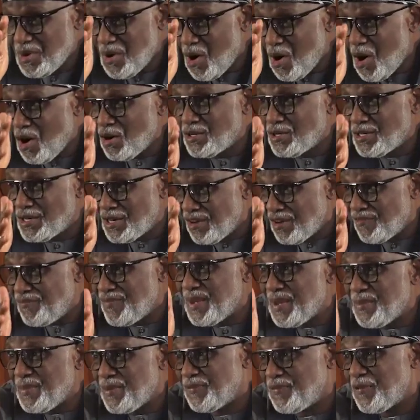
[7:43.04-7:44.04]
all
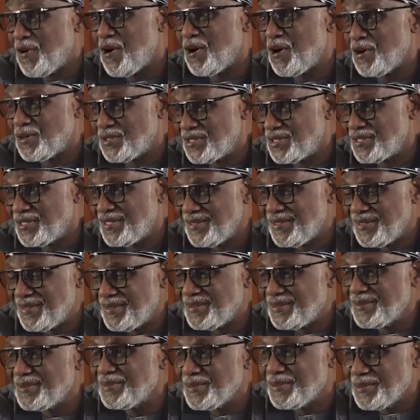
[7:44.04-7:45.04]
government before us
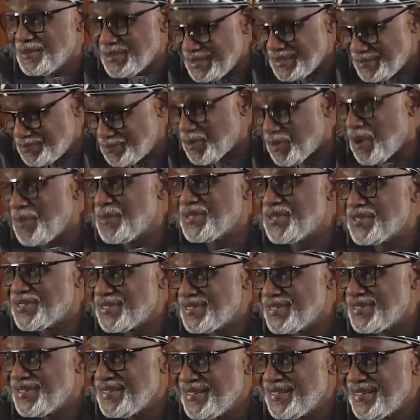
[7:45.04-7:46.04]

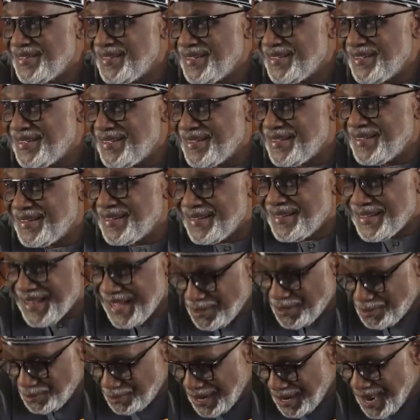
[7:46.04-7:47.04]
promised
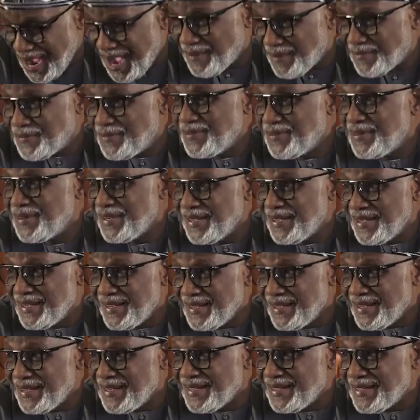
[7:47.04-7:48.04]
that we have
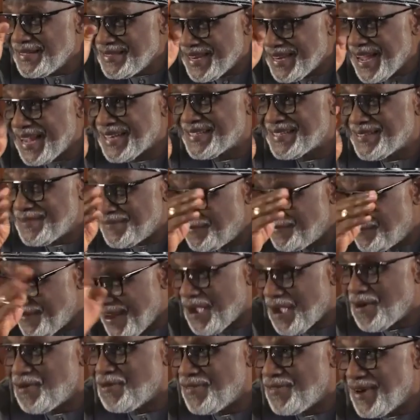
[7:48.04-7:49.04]
that
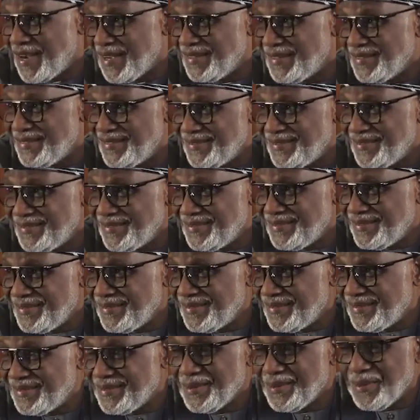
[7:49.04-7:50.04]
flyover.
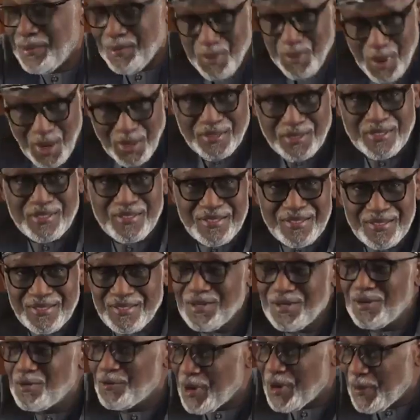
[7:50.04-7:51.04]
But
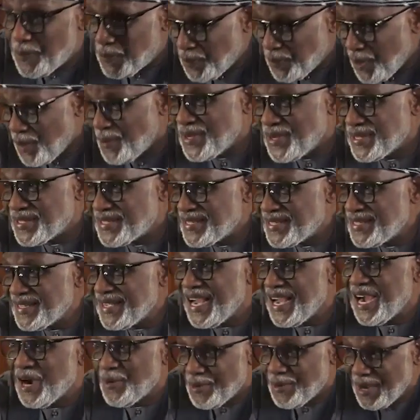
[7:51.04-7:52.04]
we promised,
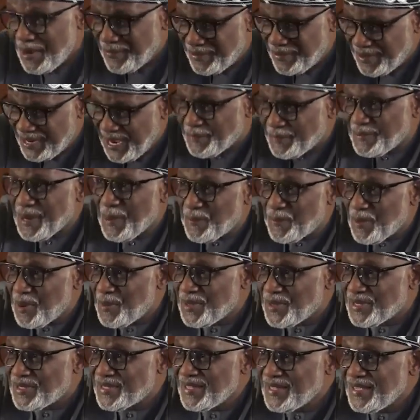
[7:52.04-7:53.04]
and we have kept our
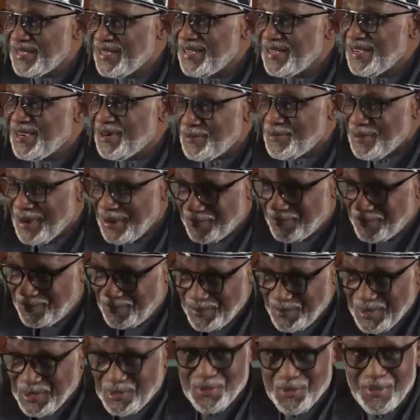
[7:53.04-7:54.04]
promise. We
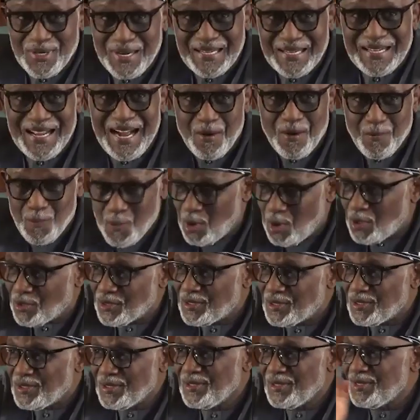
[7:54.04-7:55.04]
have made sure that our
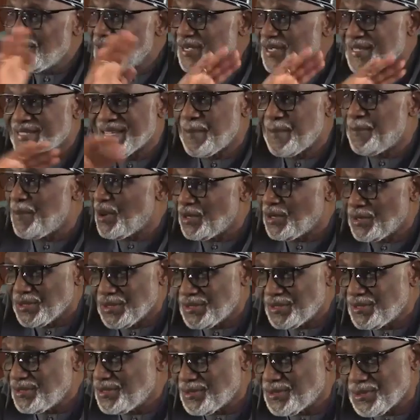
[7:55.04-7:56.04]
word is our
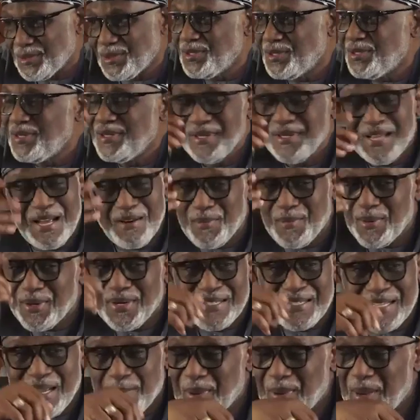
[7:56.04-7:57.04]
bond. So
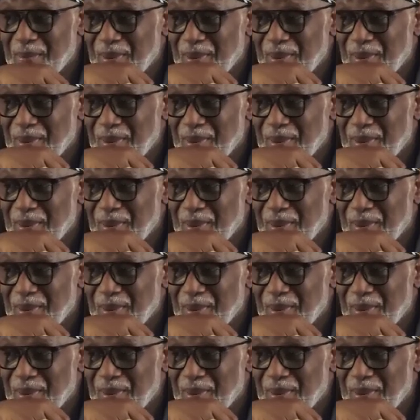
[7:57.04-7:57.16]
everybody is happy